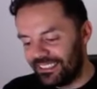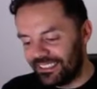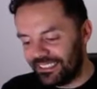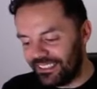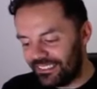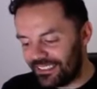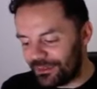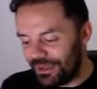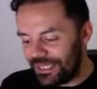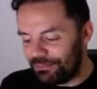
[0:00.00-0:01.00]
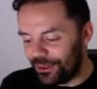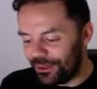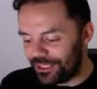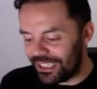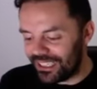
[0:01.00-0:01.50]
Collins made his
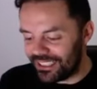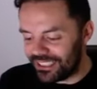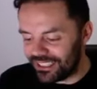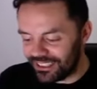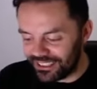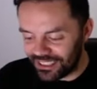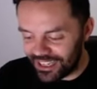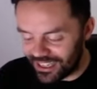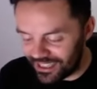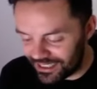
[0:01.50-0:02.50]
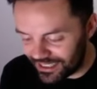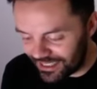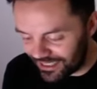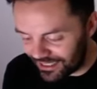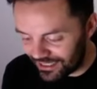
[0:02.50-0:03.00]
ball change and
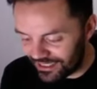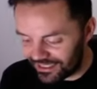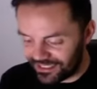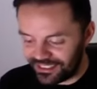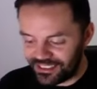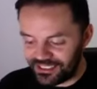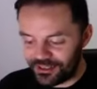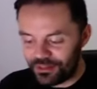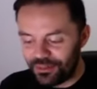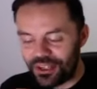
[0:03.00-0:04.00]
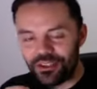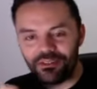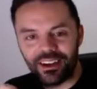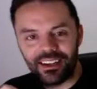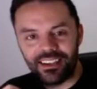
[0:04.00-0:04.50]
uh, looking pretty good
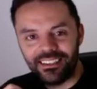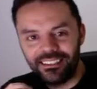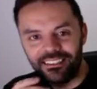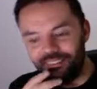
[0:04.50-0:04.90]
right now.